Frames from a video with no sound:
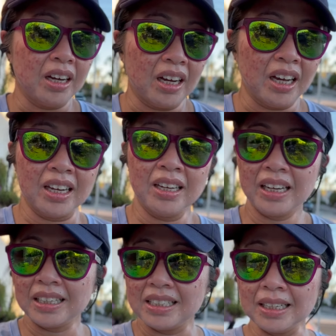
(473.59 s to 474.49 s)
I
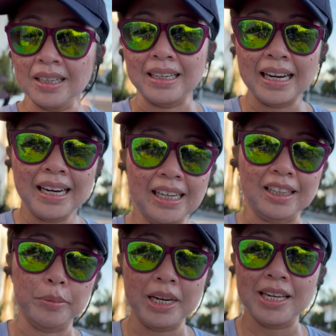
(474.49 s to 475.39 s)
didn't hit
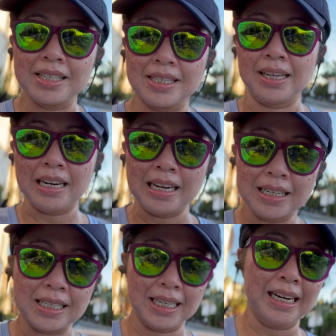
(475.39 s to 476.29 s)
the paces I
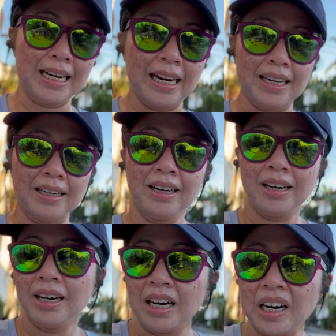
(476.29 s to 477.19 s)
needed to hit.
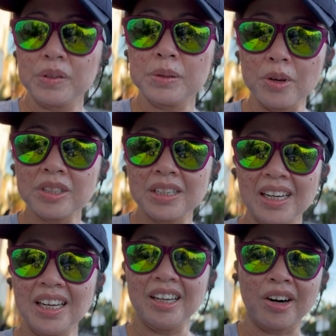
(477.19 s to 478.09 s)
I was supposed to
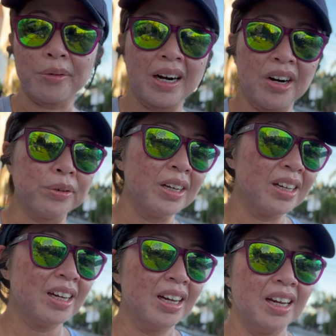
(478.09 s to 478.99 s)
hit around
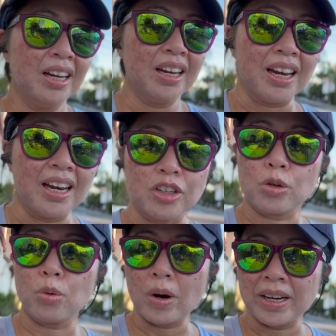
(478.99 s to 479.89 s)

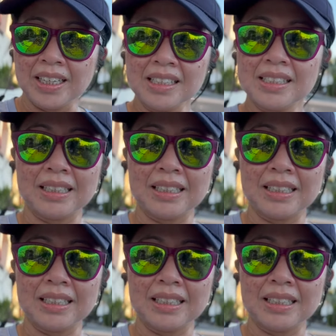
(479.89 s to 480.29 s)
820s